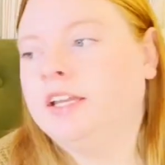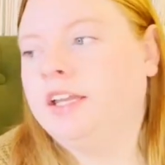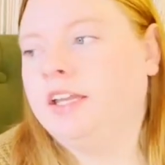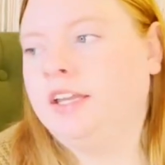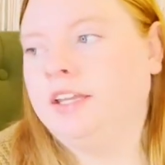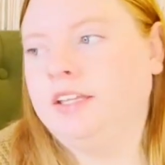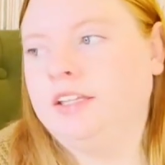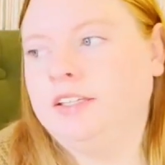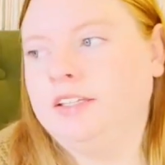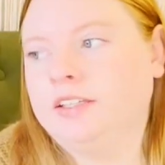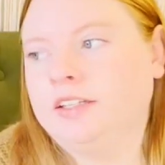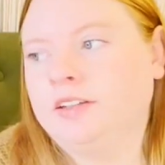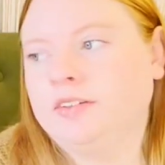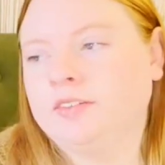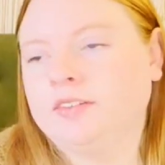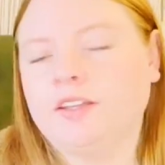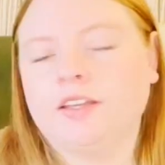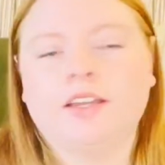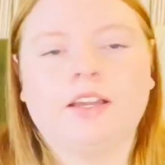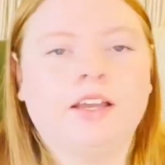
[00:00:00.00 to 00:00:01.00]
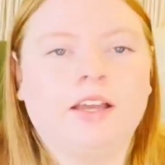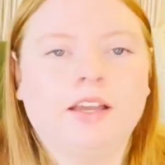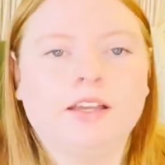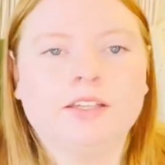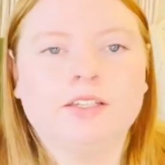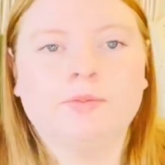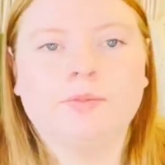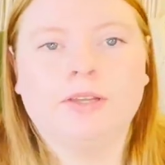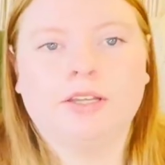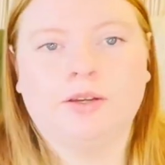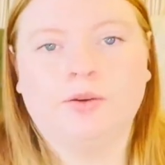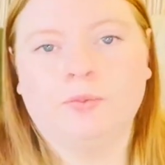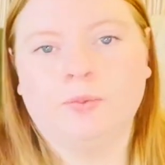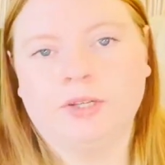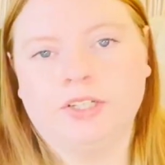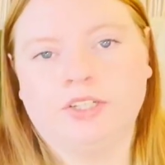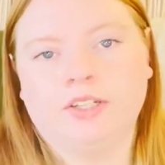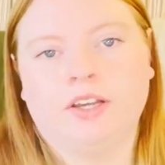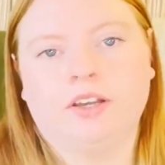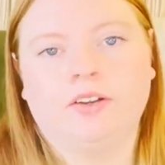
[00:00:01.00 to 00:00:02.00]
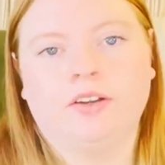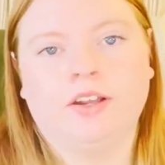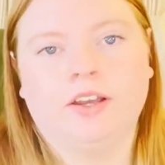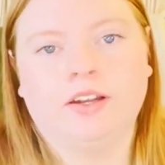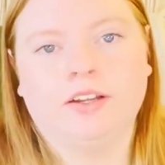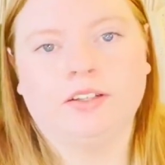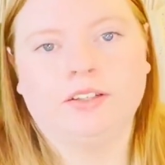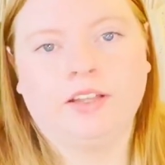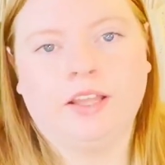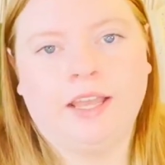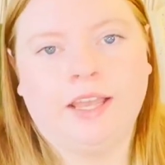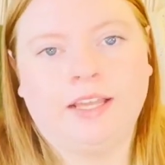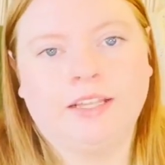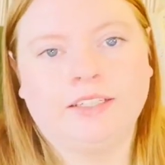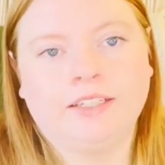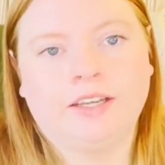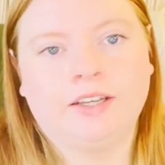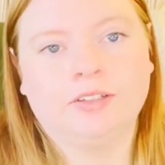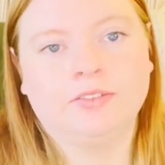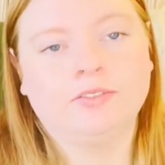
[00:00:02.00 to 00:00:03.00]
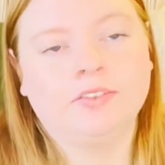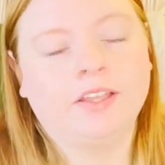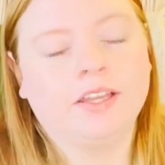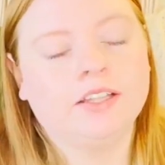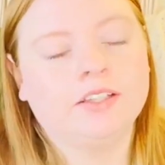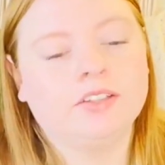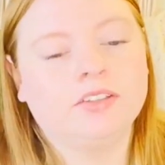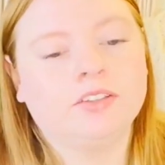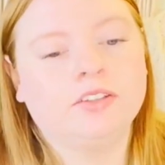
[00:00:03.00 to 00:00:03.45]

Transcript: and I was like, I can make a witch hat out of that.